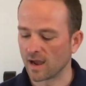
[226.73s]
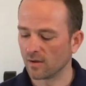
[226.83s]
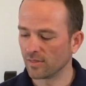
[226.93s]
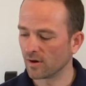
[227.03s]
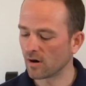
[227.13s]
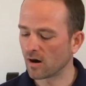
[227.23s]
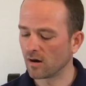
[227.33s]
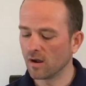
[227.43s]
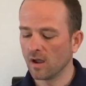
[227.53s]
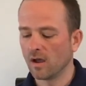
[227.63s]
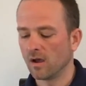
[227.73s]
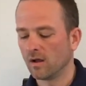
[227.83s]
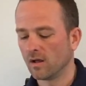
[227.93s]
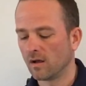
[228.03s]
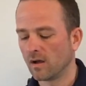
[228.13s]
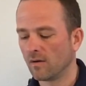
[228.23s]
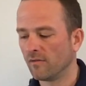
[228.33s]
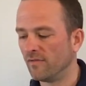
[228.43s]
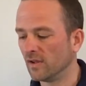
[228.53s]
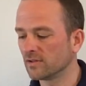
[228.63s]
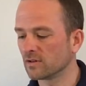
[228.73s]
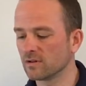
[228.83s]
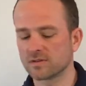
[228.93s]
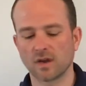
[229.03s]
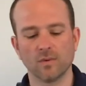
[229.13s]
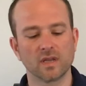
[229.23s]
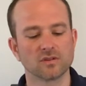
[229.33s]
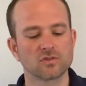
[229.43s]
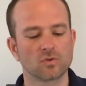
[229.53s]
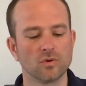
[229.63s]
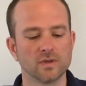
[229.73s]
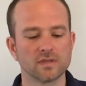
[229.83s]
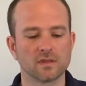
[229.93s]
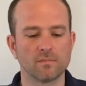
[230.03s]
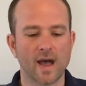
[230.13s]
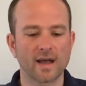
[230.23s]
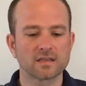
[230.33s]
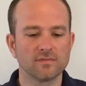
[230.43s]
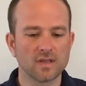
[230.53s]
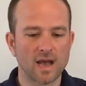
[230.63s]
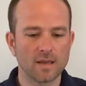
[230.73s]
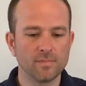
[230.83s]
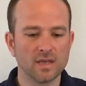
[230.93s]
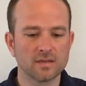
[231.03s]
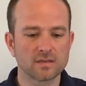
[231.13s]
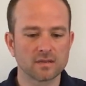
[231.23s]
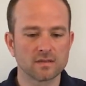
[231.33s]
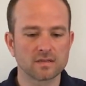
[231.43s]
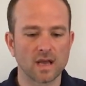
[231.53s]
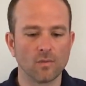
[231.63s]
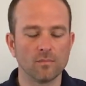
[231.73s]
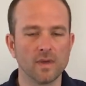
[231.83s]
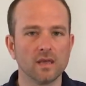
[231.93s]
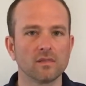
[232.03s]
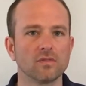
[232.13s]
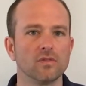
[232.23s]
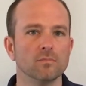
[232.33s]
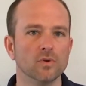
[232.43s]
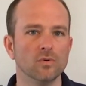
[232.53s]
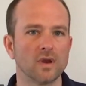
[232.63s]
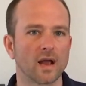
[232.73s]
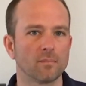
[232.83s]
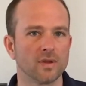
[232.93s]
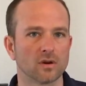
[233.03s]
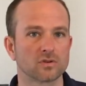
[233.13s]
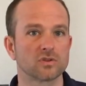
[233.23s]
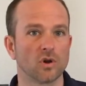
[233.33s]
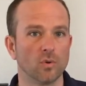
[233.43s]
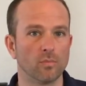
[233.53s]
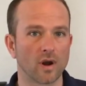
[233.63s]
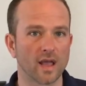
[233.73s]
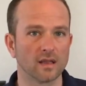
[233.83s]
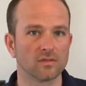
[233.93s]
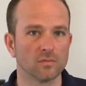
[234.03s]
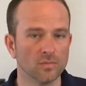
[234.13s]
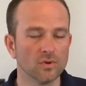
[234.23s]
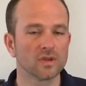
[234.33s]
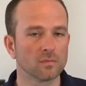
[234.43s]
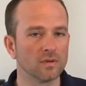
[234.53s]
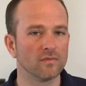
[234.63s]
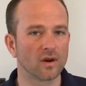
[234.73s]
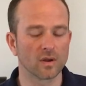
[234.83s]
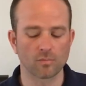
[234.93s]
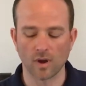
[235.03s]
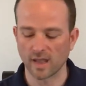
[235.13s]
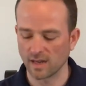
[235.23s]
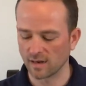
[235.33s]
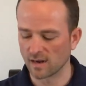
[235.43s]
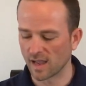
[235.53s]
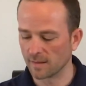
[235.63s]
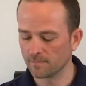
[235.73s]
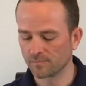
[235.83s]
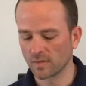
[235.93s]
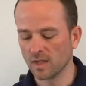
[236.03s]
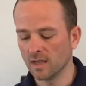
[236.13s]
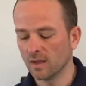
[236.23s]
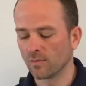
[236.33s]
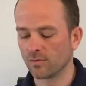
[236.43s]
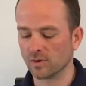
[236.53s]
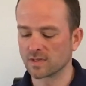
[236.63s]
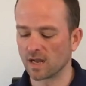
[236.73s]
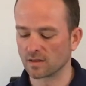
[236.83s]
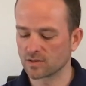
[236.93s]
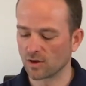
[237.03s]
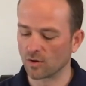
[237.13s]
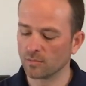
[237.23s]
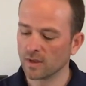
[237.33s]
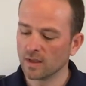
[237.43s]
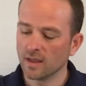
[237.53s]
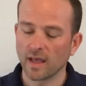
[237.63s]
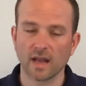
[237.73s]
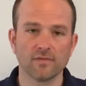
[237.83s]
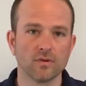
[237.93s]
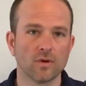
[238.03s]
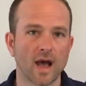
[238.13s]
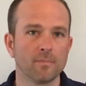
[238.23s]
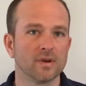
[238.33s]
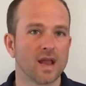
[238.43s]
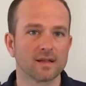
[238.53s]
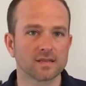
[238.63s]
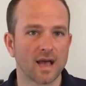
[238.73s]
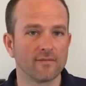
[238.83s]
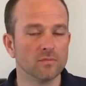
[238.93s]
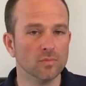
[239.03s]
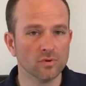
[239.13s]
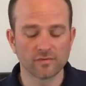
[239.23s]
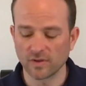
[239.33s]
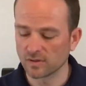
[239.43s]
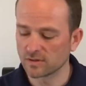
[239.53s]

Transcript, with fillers: Now, there are filters that we can screw into the backs of the eyepieces that will make the moon not appear so bright. The moon can be very bright at night through a telescope. And if you happen not to have a moon